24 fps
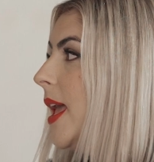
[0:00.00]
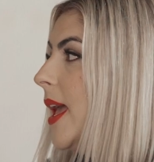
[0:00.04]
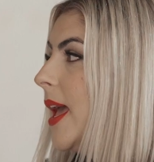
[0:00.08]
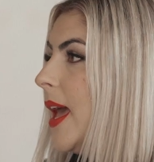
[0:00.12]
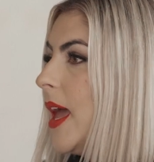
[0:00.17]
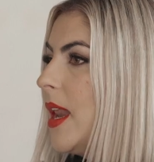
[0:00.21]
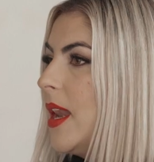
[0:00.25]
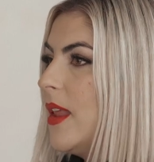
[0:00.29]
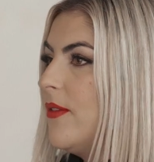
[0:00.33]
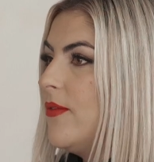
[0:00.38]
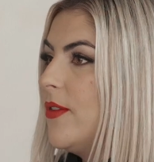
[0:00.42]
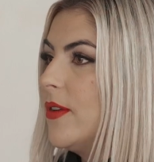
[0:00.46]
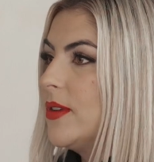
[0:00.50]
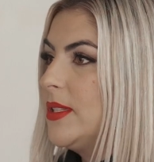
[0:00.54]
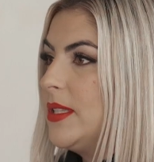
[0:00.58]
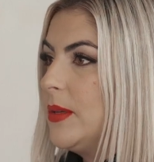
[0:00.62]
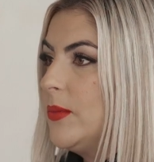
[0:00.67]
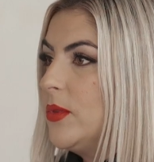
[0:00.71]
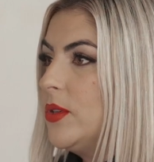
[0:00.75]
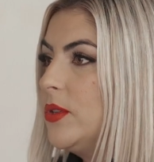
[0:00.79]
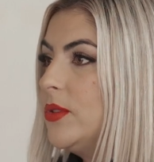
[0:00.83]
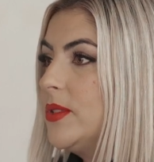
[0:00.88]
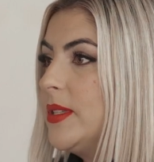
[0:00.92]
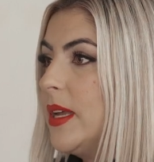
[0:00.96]
And if you're
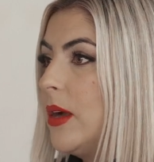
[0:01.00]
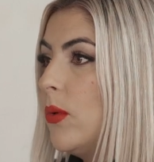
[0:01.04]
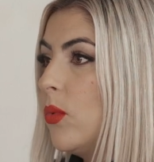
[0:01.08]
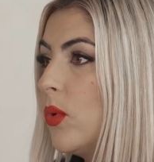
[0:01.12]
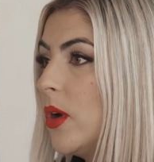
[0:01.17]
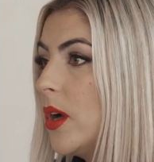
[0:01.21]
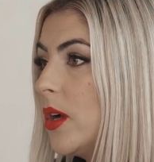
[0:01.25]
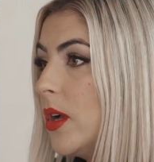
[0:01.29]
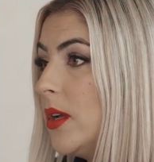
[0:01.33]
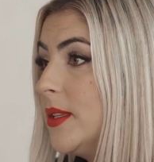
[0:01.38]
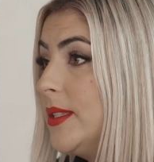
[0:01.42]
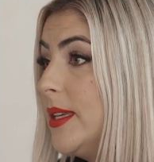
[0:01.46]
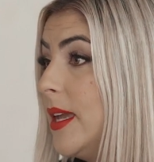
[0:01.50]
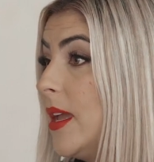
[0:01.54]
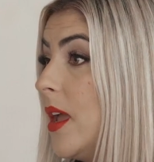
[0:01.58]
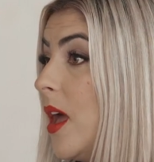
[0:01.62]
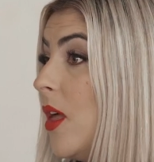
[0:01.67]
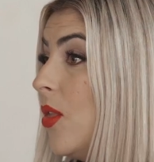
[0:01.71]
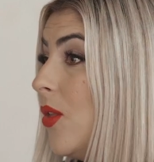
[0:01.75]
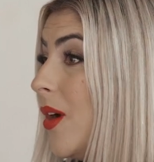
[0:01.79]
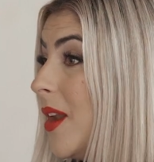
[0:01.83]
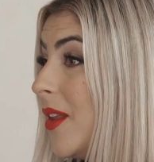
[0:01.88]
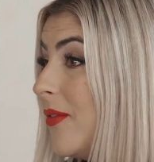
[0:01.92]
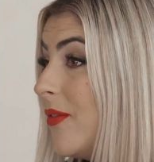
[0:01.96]
someone who's at work all day,
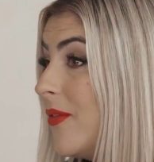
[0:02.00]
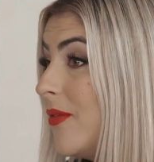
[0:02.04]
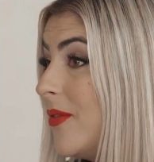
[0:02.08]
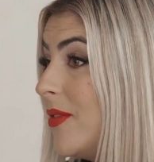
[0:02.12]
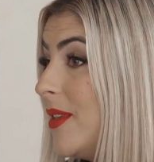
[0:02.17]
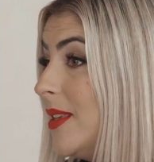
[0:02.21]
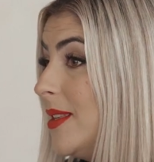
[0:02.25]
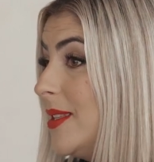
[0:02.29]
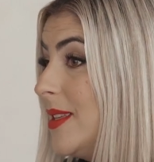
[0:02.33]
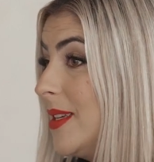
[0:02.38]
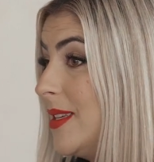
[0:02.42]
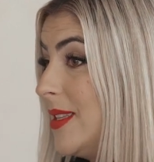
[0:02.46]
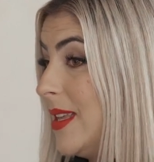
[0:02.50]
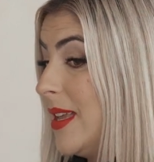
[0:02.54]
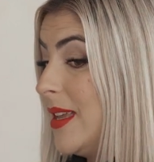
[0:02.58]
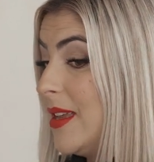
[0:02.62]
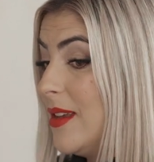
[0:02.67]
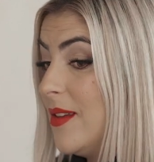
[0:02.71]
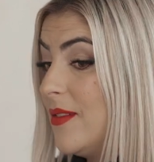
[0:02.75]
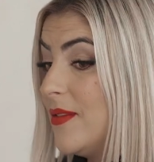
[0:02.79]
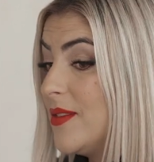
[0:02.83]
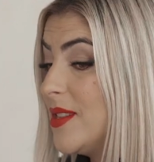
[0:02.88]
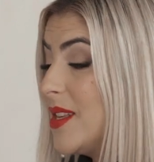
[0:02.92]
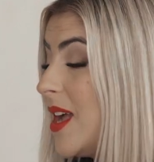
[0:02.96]
a lot of these
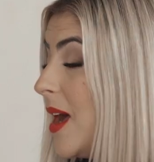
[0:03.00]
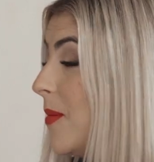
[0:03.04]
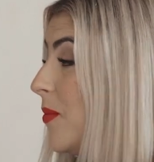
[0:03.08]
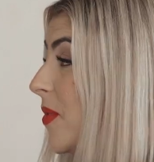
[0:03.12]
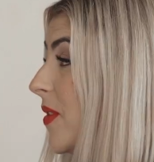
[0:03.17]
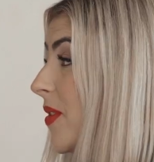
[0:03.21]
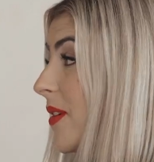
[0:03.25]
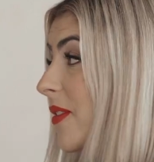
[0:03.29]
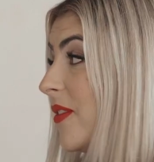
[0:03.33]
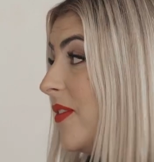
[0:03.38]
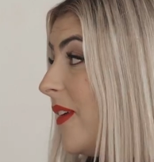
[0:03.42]
executives come with their